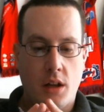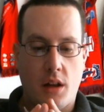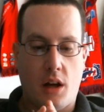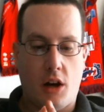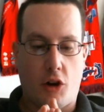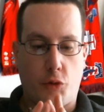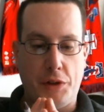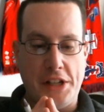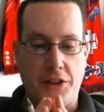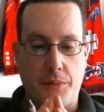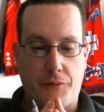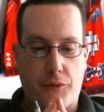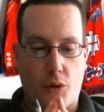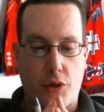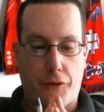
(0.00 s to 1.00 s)
I'll read them
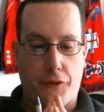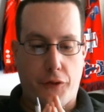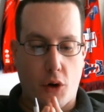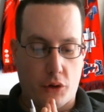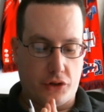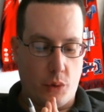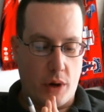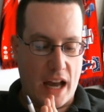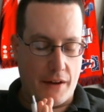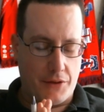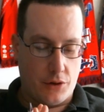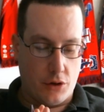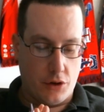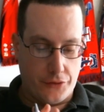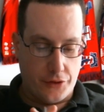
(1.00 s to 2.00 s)
for the folks who haven't
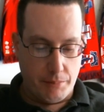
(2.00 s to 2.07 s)
heard.